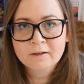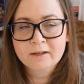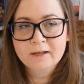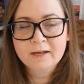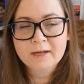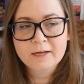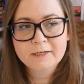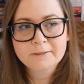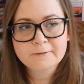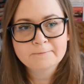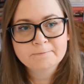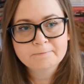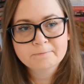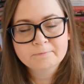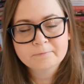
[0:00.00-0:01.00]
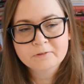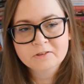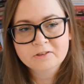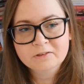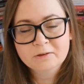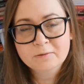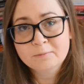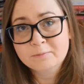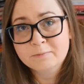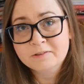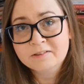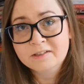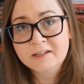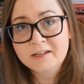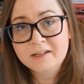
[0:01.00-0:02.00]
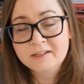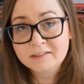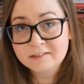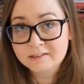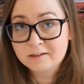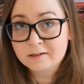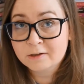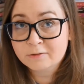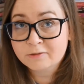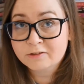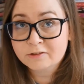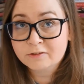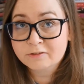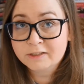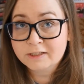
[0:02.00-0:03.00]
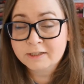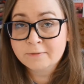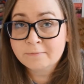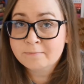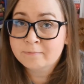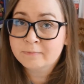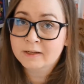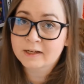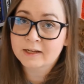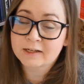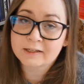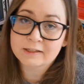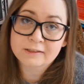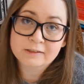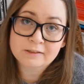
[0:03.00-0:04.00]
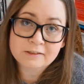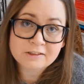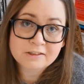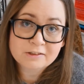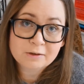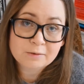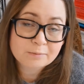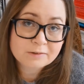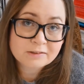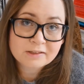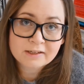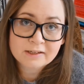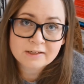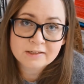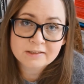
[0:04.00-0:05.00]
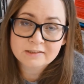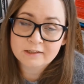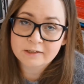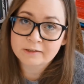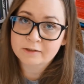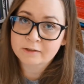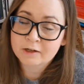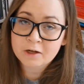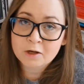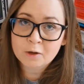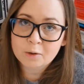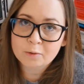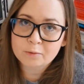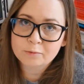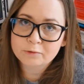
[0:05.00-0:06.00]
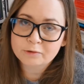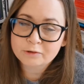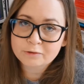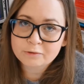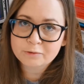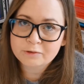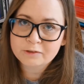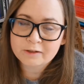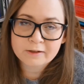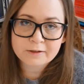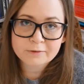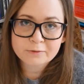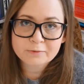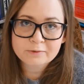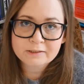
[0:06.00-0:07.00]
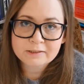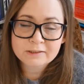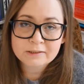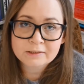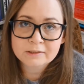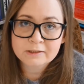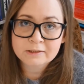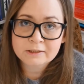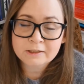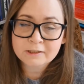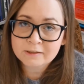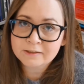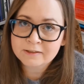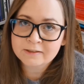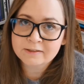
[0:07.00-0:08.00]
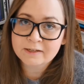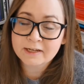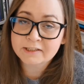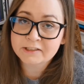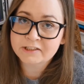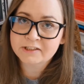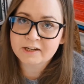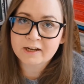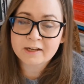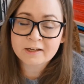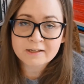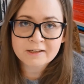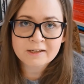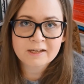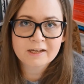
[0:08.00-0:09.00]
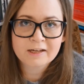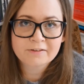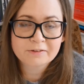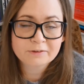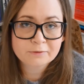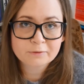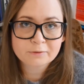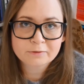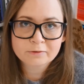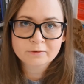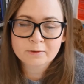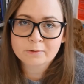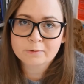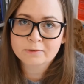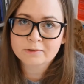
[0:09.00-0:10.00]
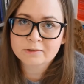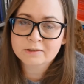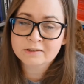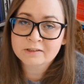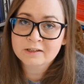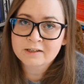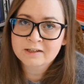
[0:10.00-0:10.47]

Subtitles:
And some say it's a love story, and some say it's an ode to the Norwegian nature and the north coast.